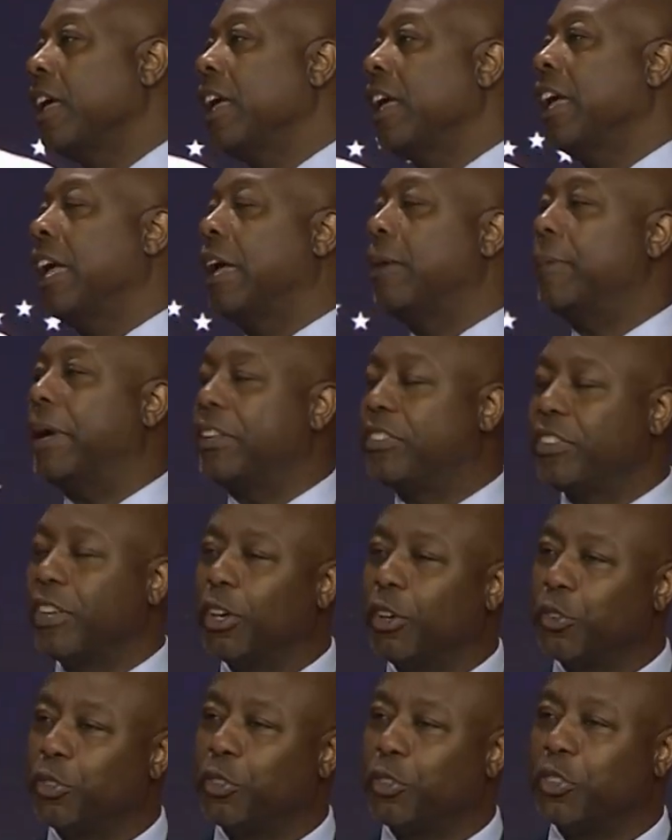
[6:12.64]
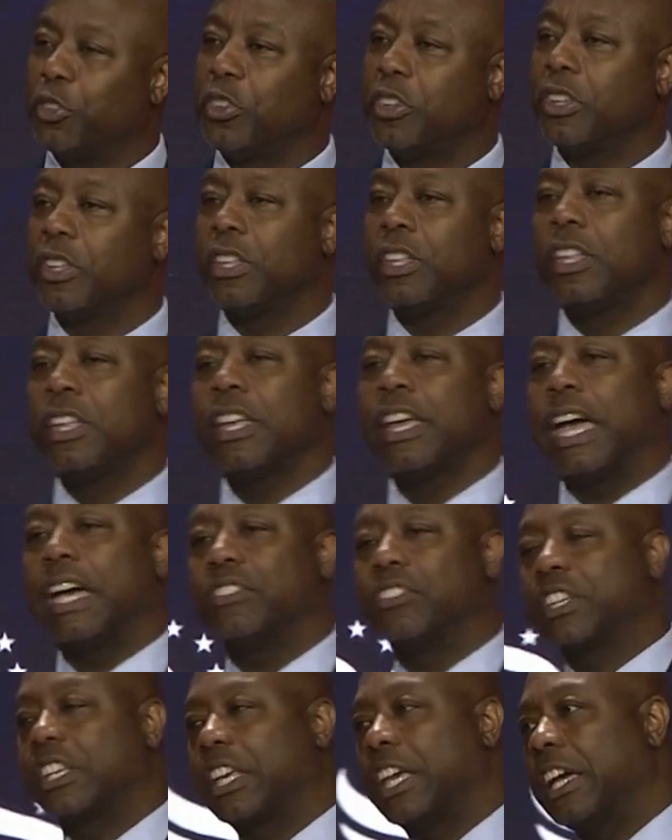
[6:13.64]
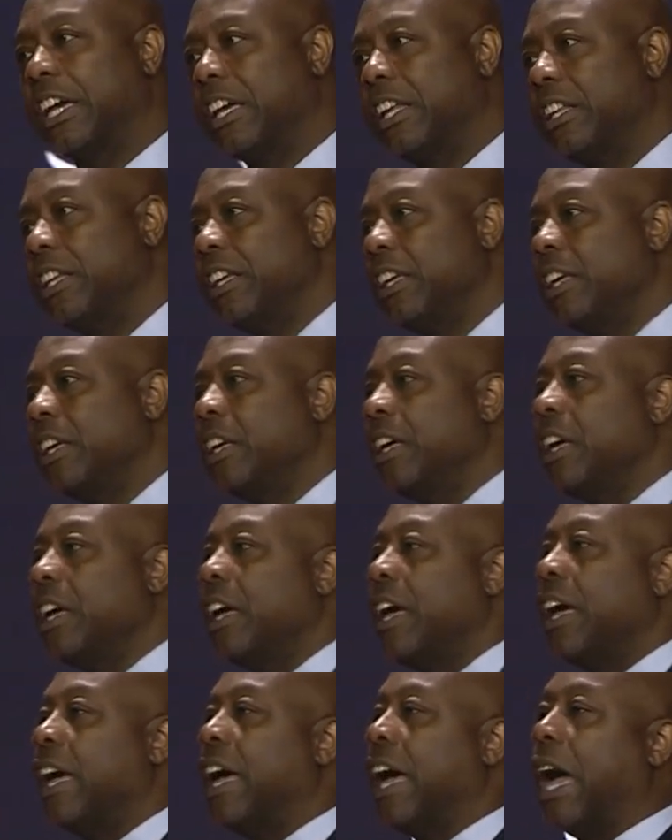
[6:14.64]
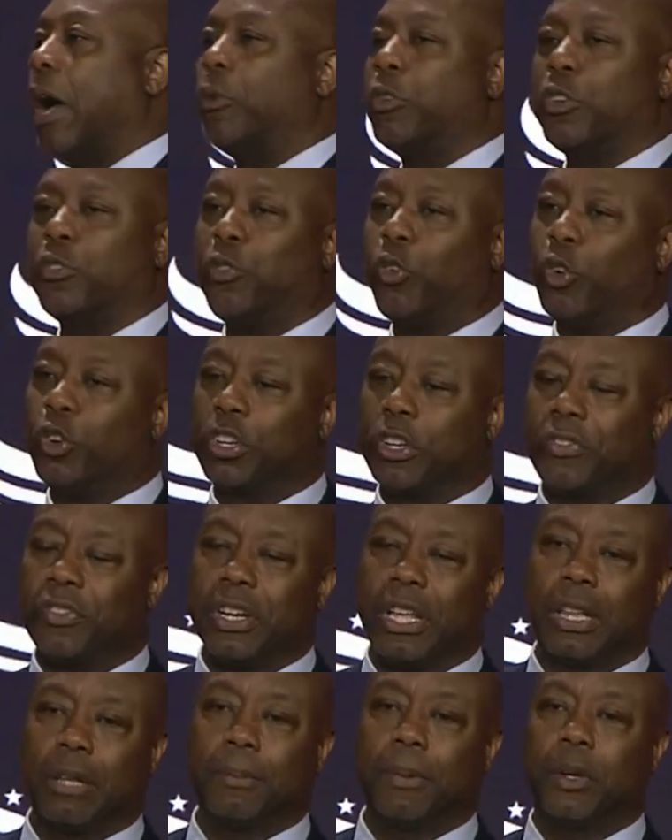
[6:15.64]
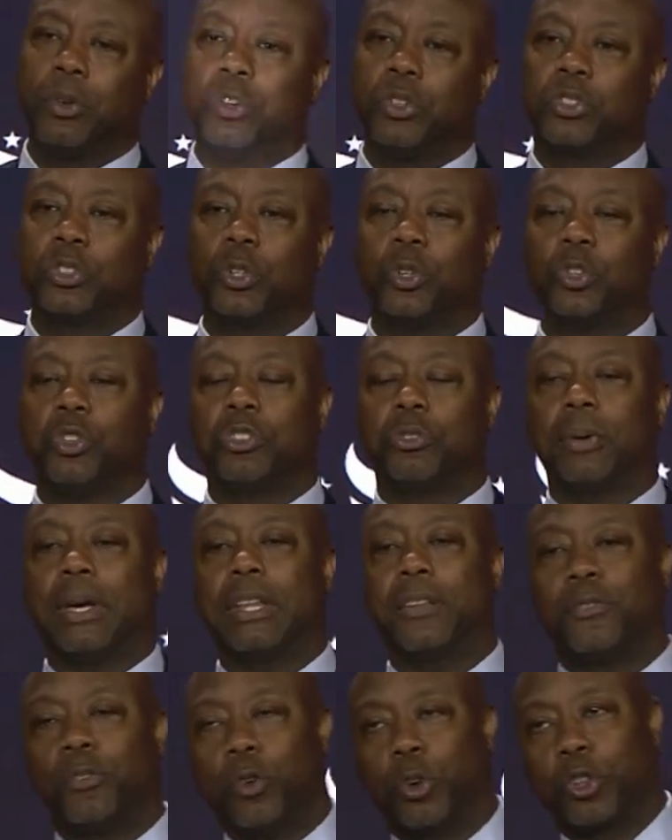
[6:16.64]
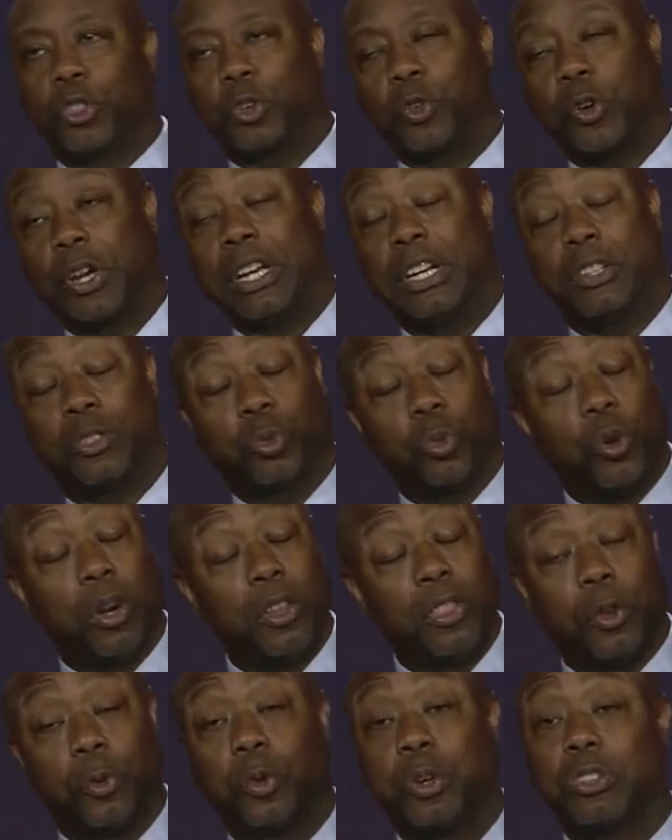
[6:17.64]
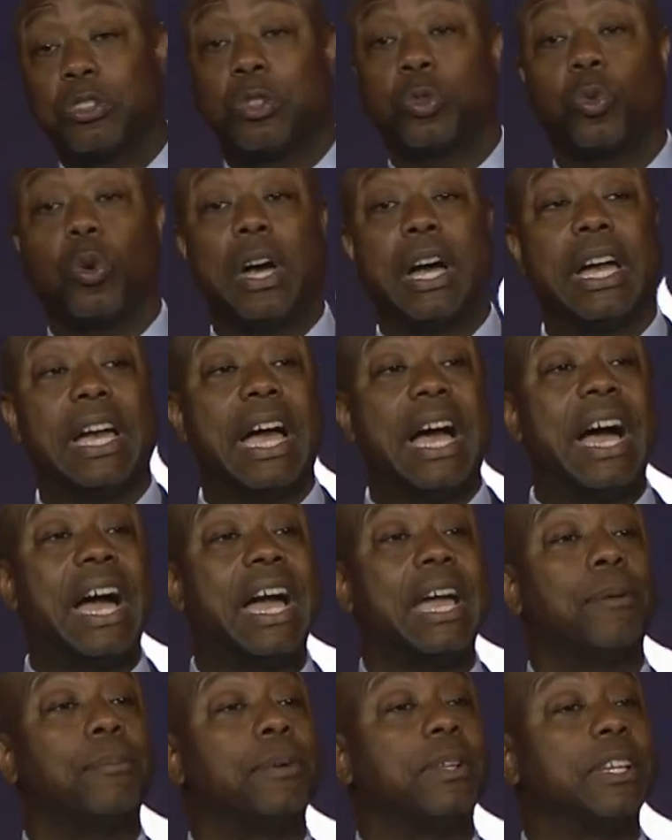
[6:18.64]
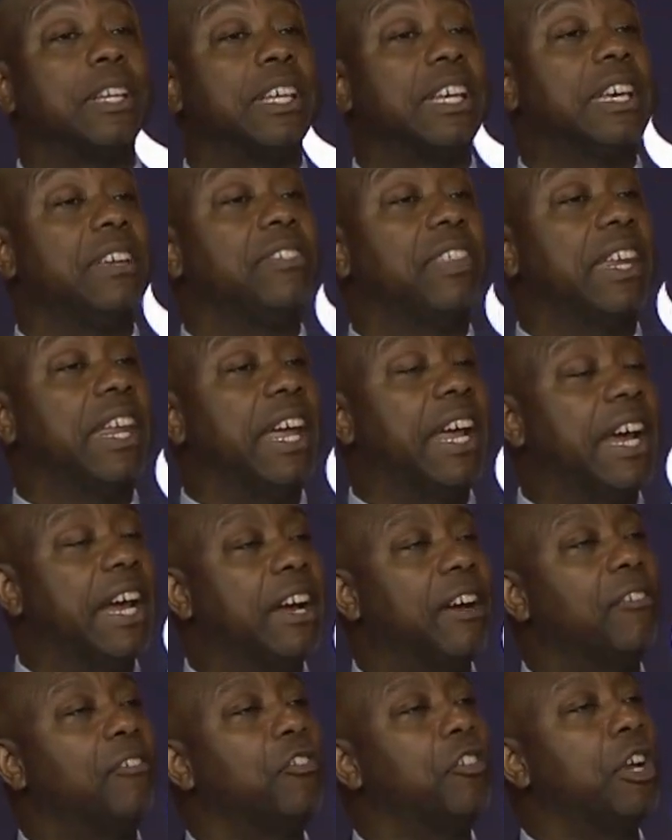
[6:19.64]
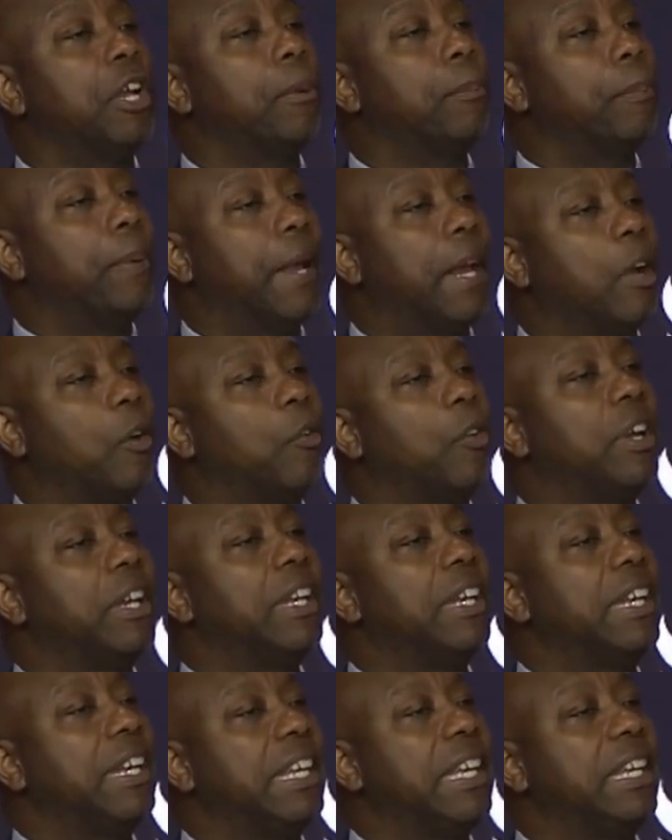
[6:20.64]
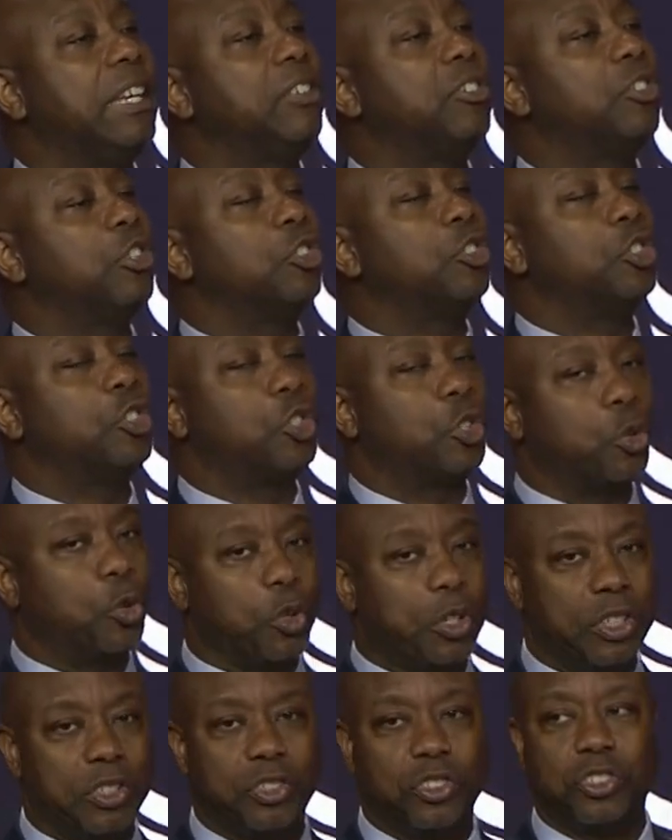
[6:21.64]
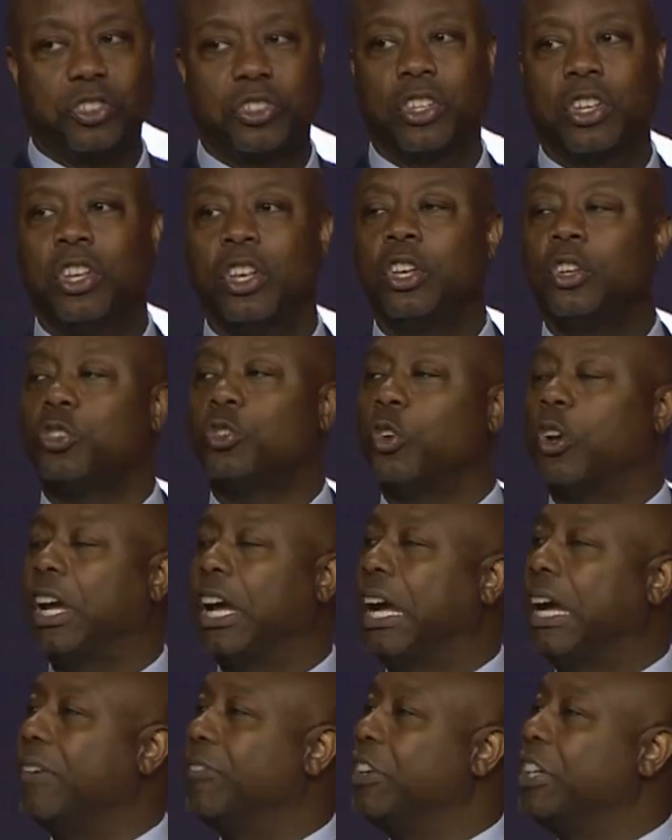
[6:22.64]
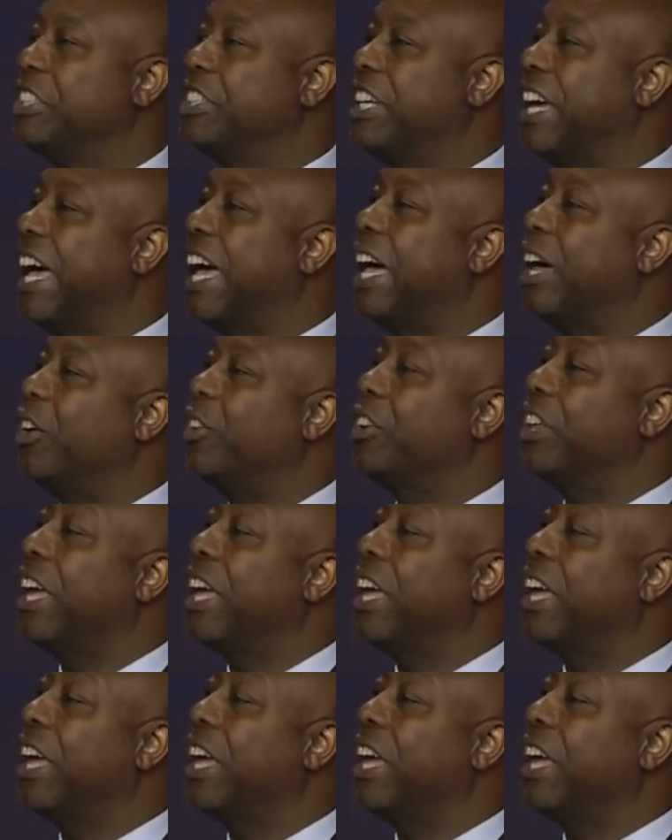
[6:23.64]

And myself, as a kid, I went to 4 different elementary schools by the 4th grade. And it's one of the reasons why I believe that every parent needs a choice so every child